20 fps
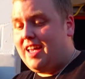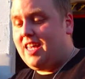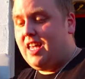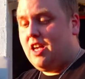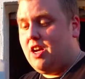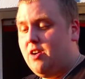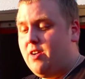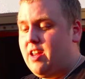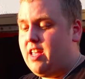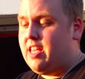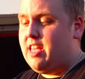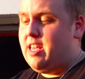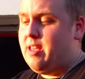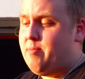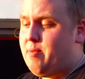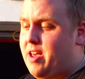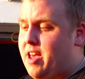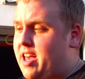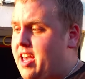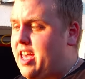can go to
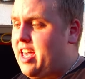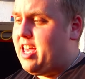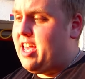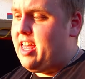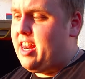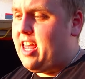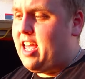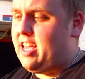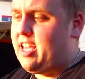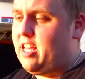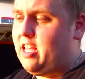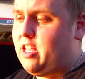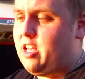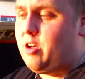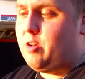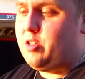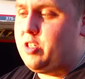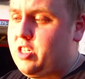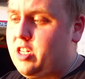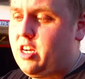eBay, and I can go
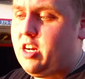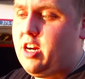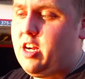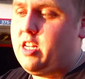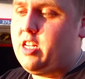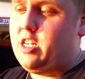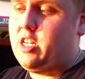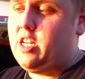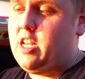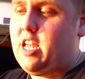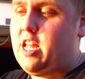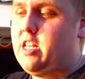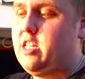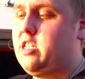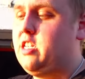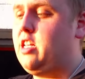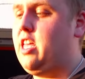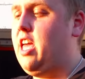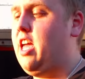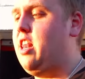search and
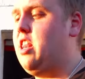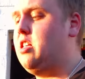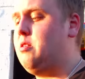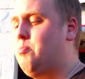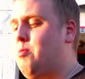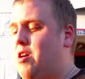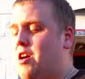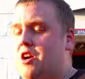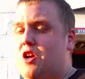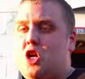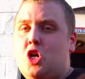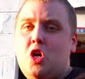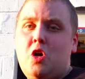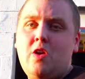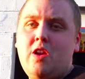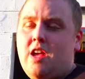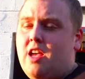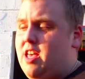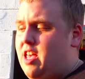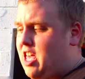scan this
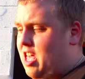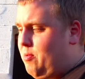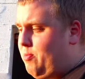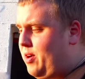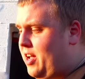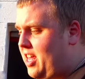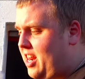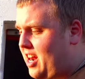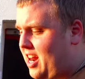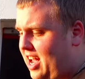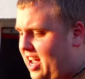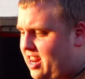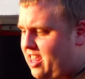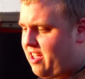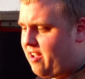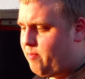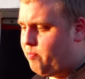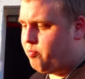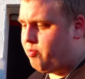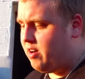barcode, and we'll get an
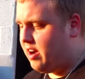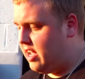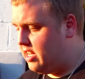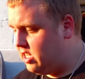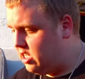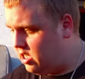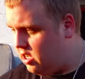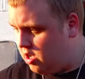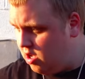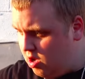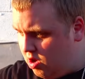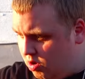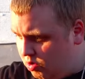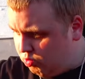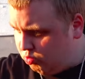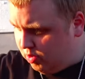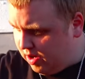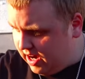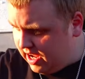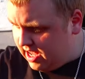idea of price
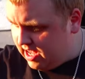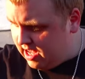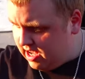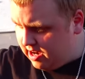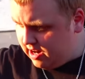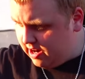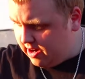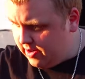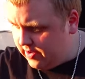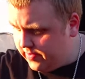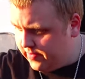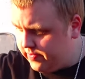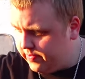right here,